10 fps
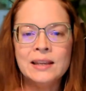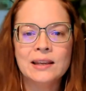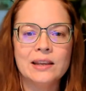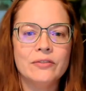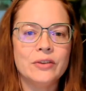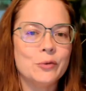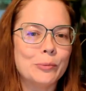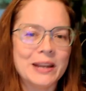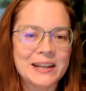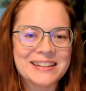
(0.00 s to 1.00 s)
If you were
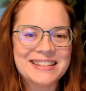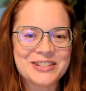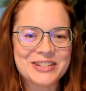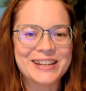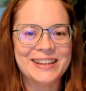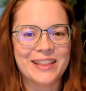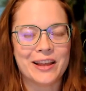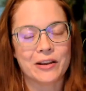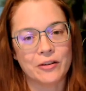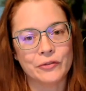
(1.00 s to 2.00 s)
paying attention in
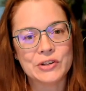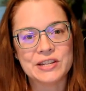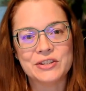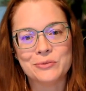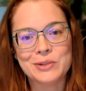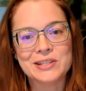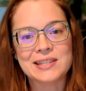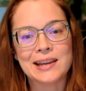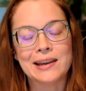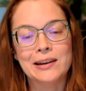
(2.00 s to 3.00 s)
that conversation we
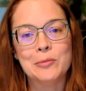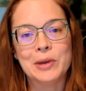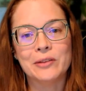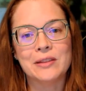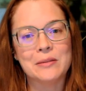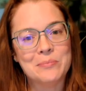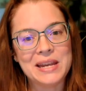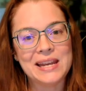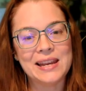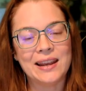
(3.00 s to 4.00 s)
just had about the
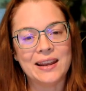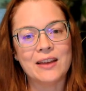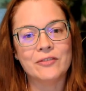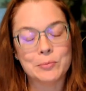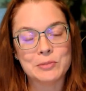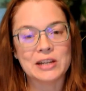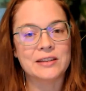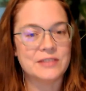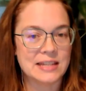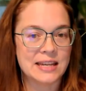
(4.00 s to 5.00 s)
meaning of
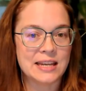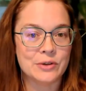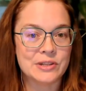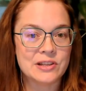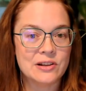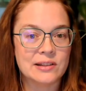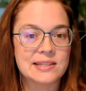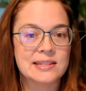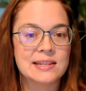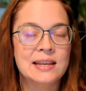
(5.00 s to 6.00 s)
objectives and key
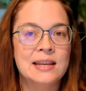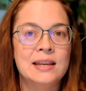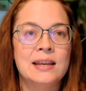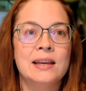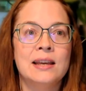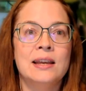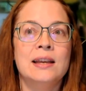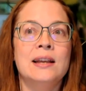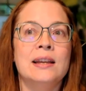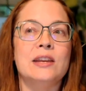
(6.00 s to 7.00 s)
results,
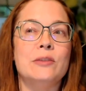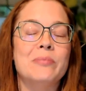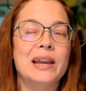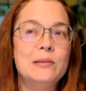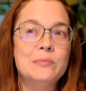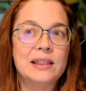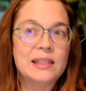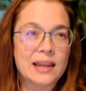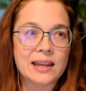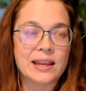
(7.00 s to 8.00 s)
you might be
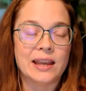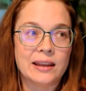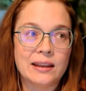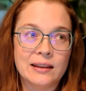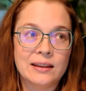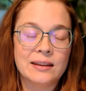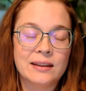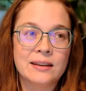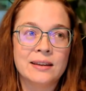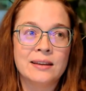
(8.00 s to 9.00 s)
thinking,
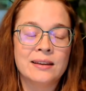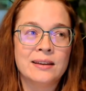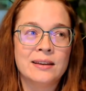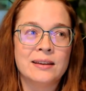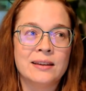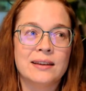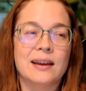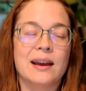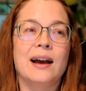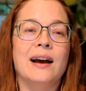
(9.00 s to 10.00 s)

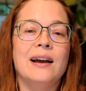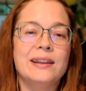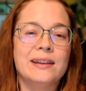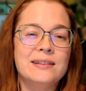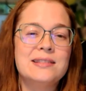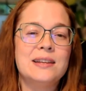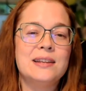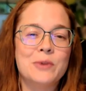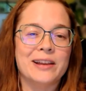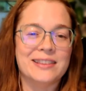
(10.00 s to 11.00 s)
I can see
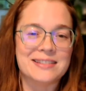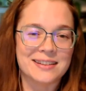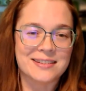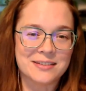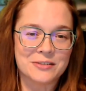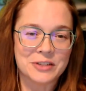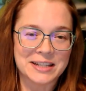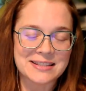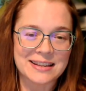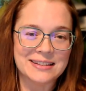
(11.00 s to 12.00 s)
why this doesn't
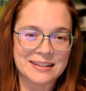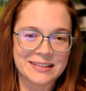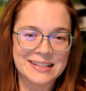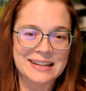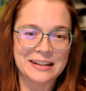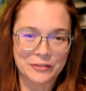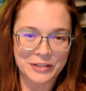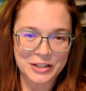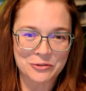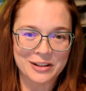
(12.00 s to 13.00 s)
translate down to
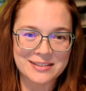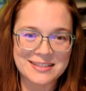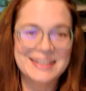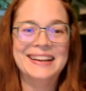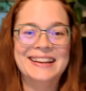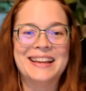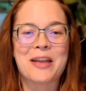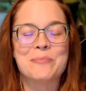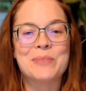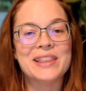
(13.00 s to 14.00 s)
individuals,
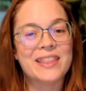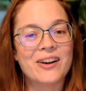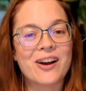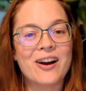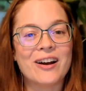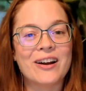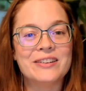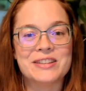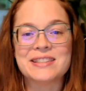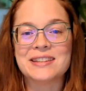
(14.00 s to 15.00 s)
but there are
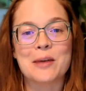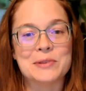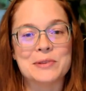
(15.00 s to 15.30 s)
just a couple